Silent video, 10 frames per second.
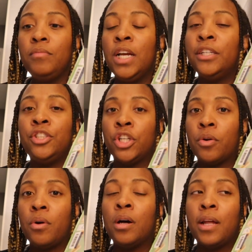in
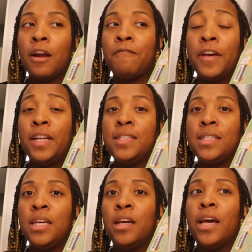general, a lot of
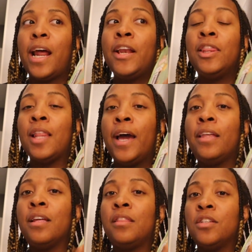fantasy, and I
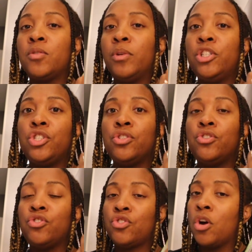like that this one is
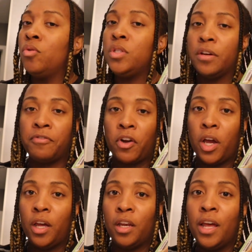just so
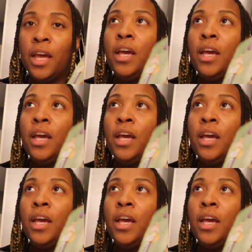different.